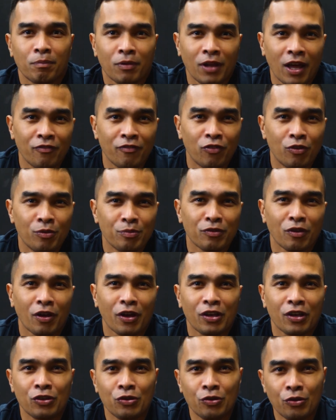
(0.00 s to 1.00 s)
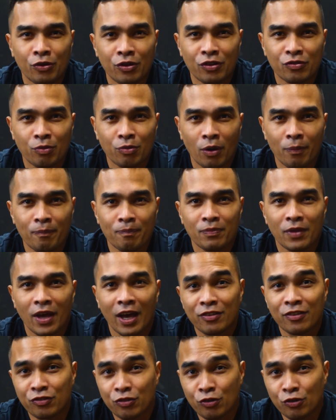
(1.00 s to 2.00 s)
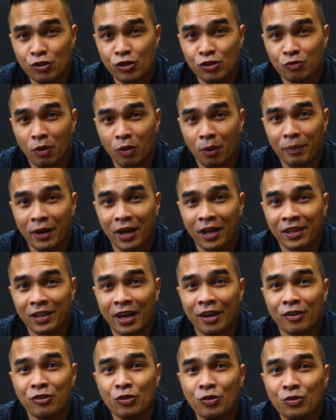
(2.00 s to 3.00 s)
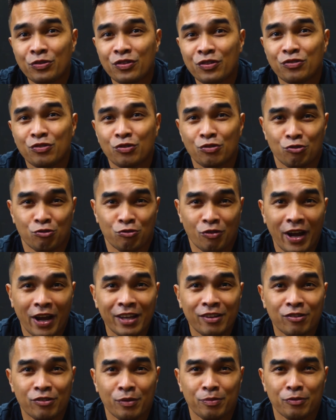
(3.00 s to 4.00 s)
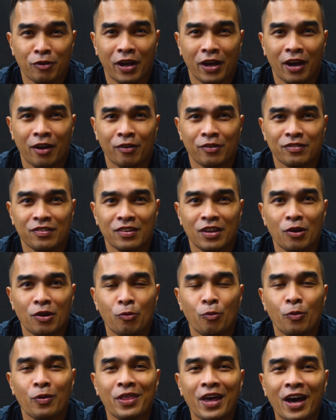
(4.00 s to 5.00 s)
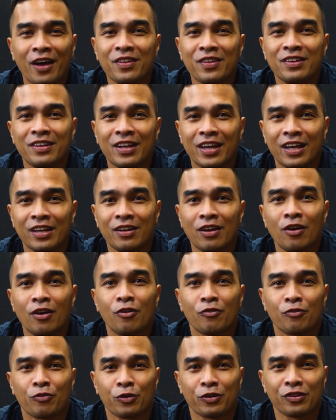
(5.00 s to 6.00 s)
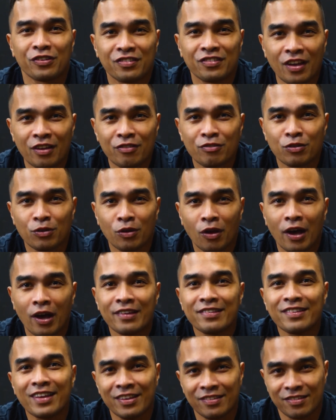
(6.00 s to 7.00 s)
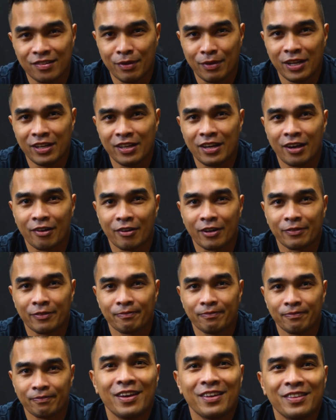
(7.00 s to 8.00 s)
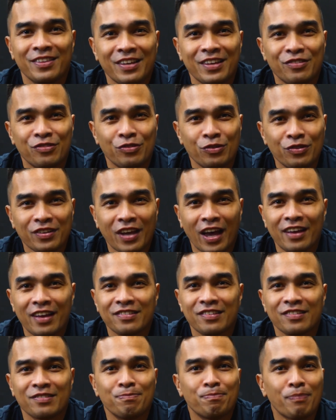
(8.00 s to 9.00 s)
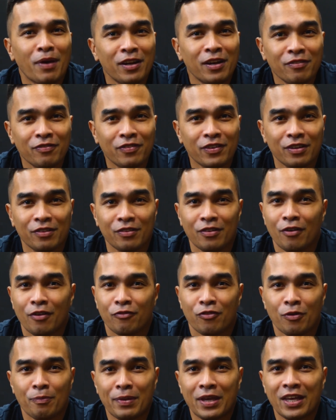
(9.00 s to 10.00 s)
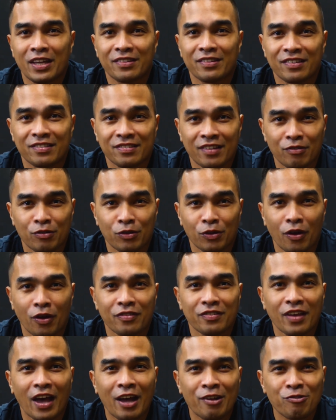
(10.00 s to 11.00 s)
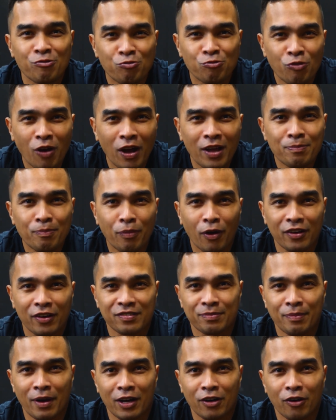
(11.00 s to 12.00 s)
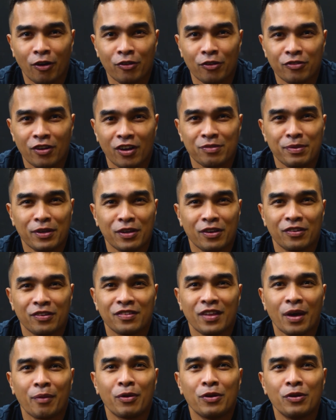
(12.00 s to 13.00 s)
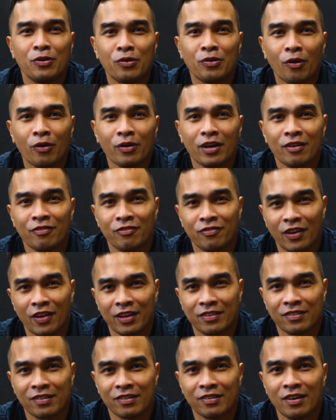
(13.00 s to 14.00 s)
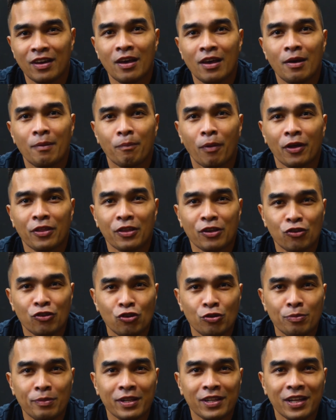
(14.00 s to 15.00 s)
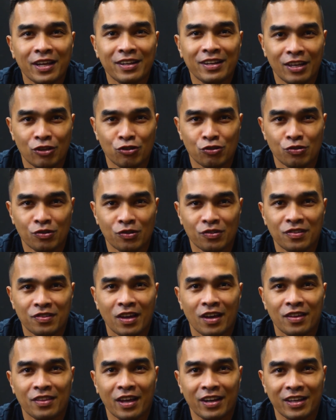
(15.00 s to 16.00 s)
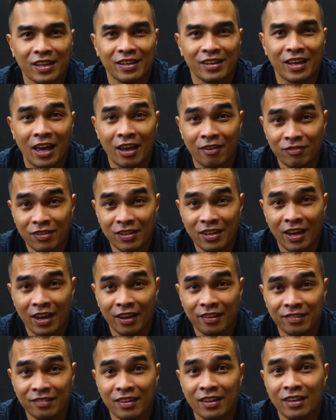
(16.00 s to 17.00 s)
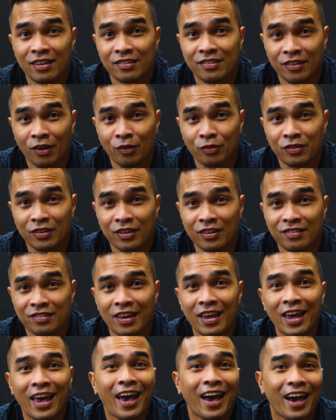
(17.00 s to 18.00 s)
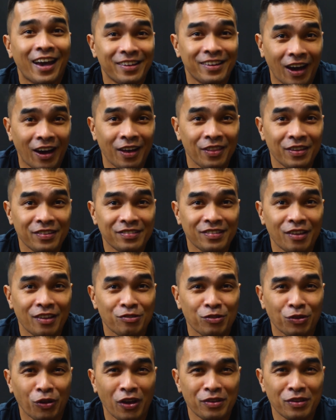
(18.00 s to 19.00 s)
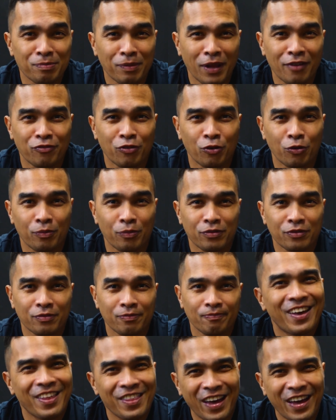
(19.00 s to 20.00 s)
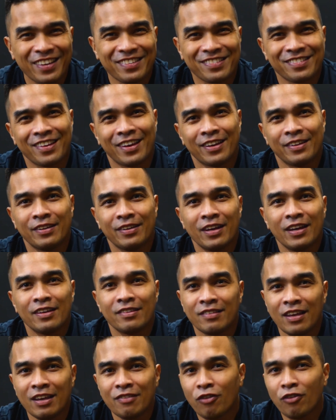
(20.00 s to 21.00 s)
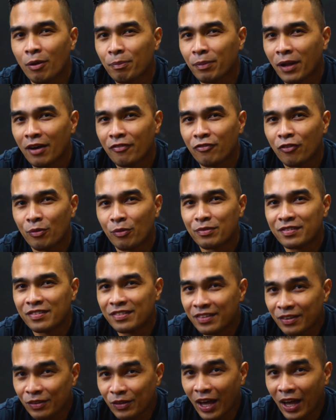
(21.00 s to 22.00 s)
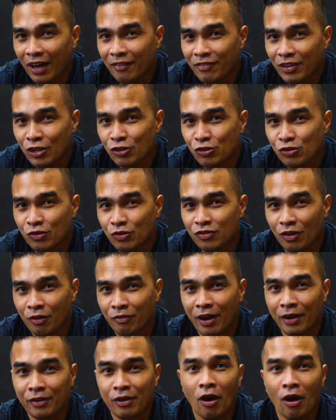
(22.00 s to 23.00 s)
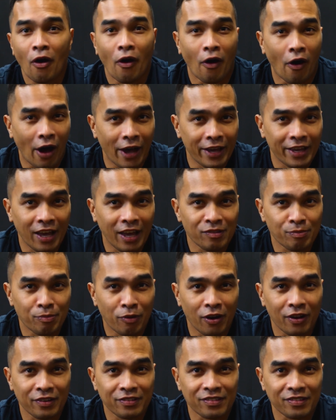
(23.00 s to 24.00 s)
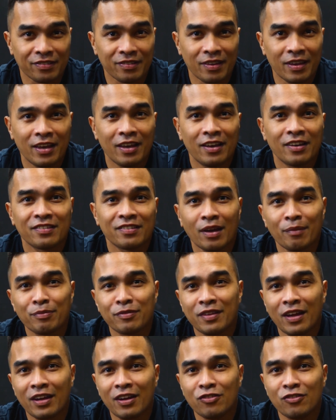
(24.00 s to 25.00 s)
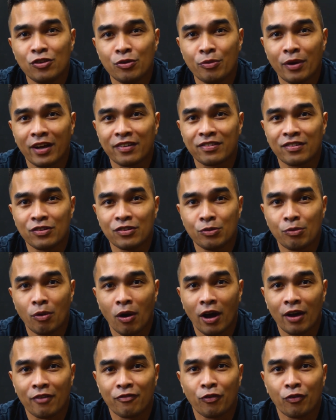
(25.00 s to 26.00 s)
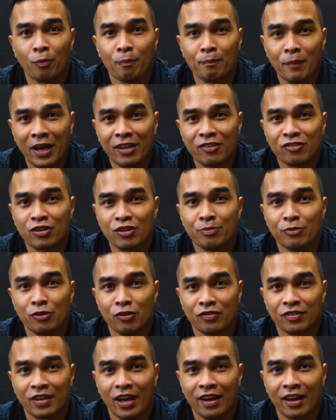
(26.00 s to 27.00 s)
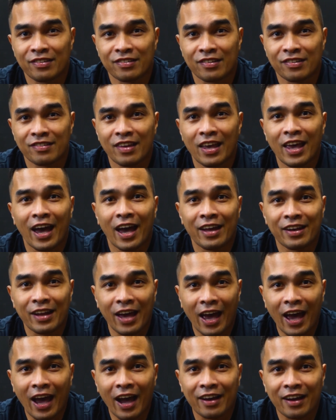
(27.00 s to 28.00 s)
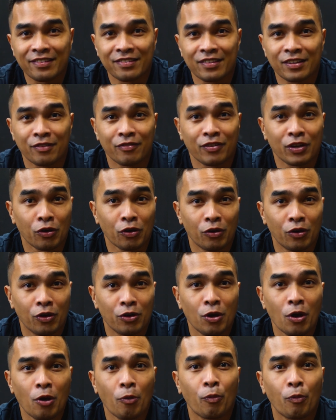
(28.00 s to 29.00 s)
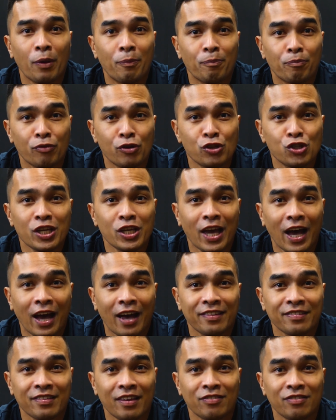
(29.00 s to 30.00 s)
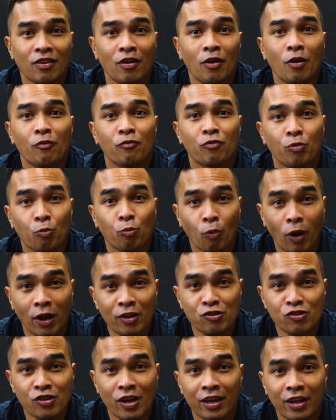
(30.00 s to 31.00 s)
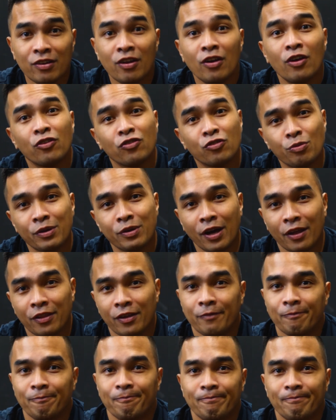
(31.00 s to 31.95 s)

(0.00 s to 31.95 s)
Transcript: Platforms like Uniswap and SushiSwap allow users to trade cryptocurrency without the need for a centralized intermediary. These use cases benefited from being decentralized and run by smart contracts because they were not affected by the human-led issues that hit FTX, Celsius, and other centralized platforms. That said, DeFi platforms still have issues around high gas prices, substandard UX and UI for mainstream use cases, and hacks that have occurred when bridging assets from one chain to another.